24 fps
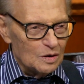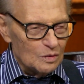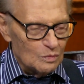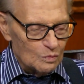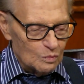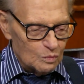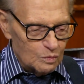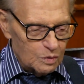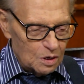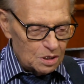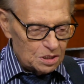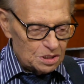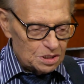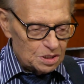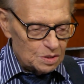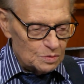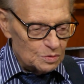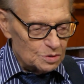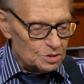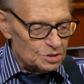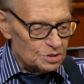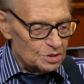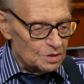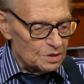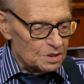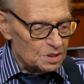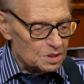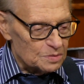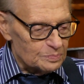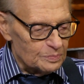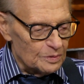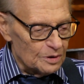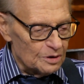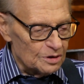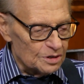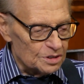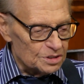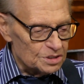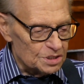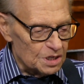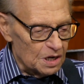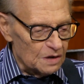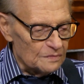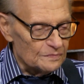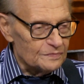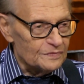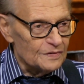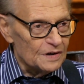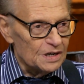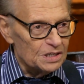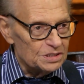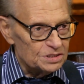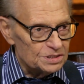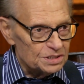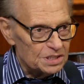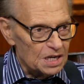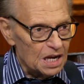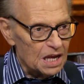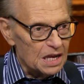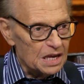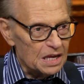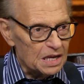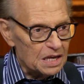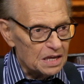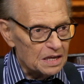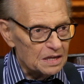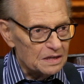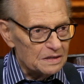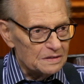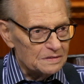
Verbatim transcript: What was your experience on Friends like?